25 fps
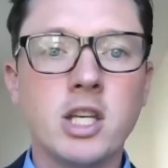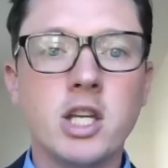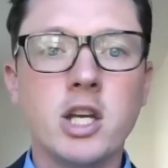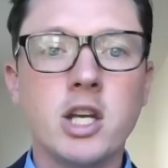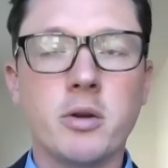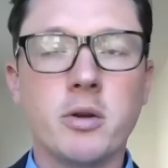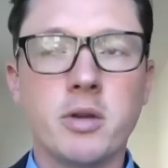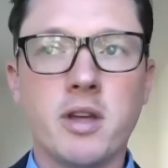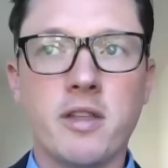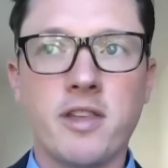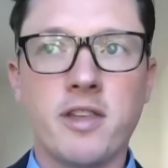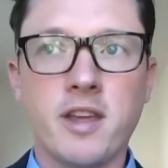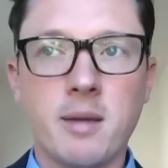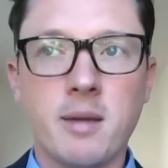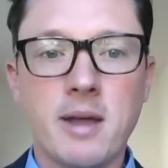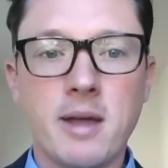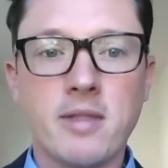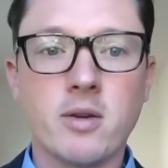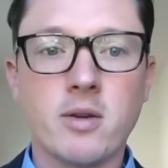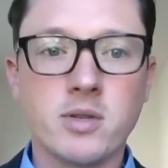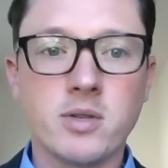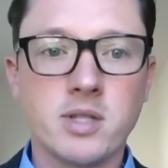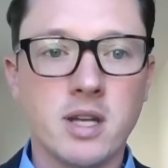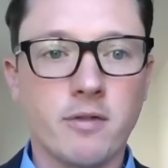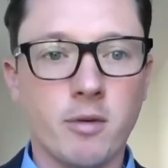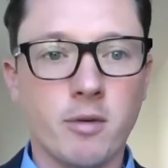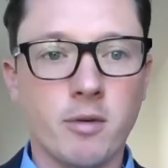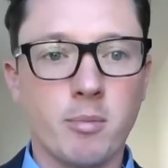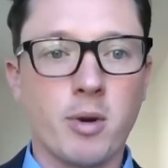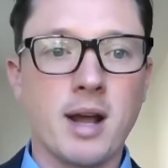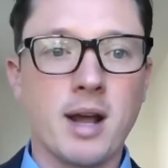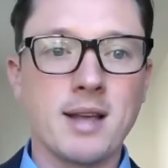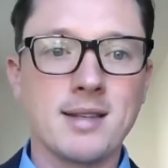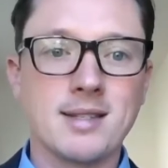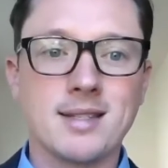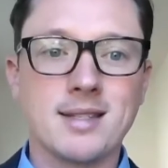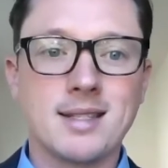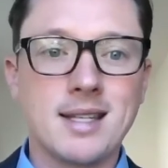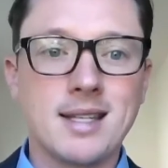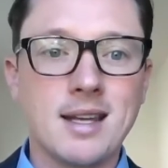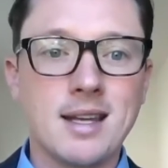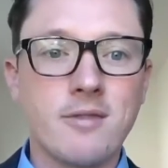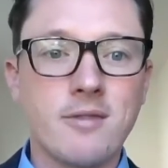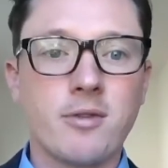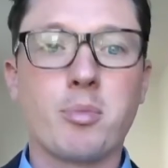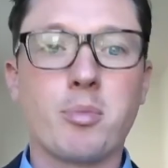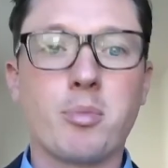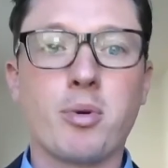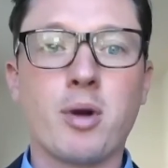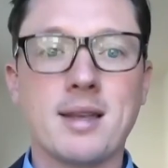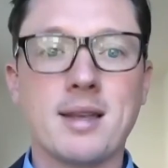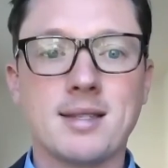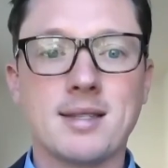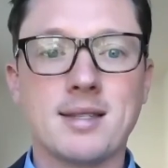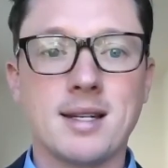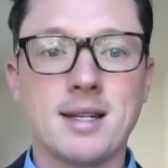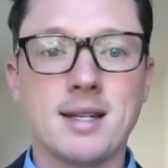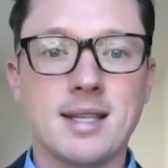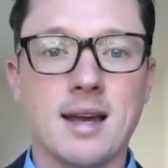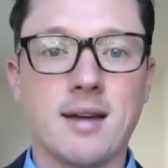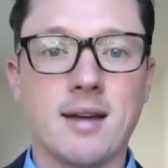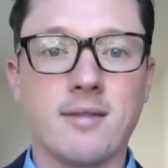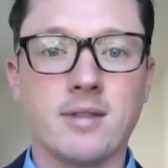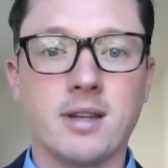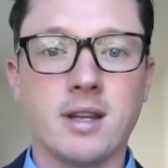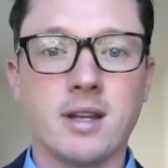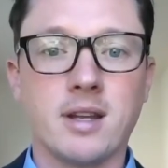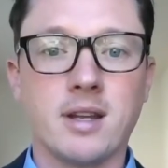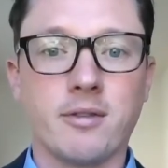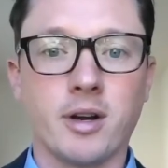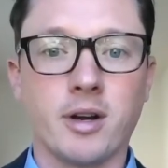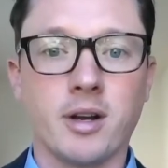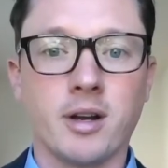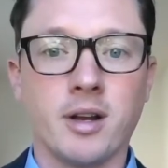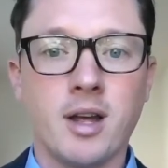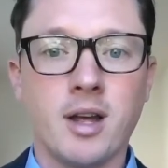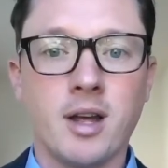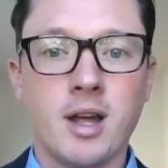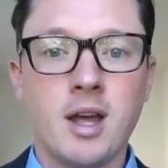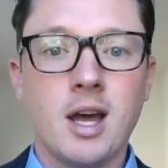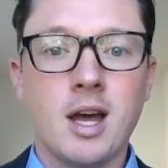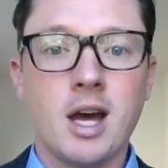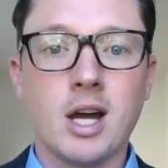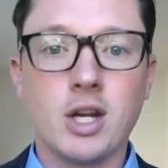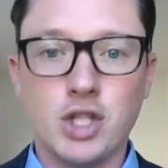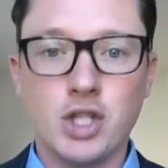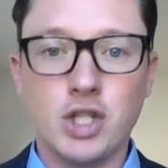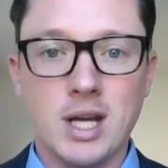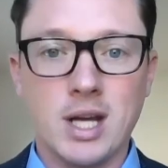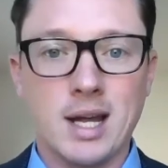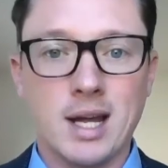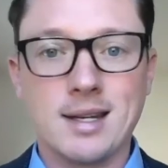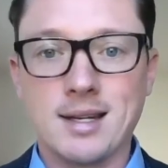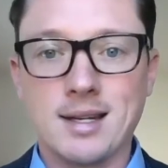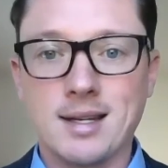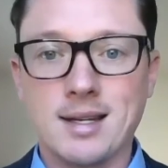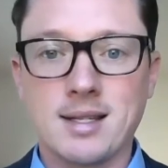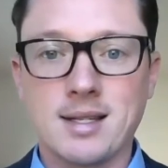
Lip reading: you think about those different presidents. Different presidents have different agendas.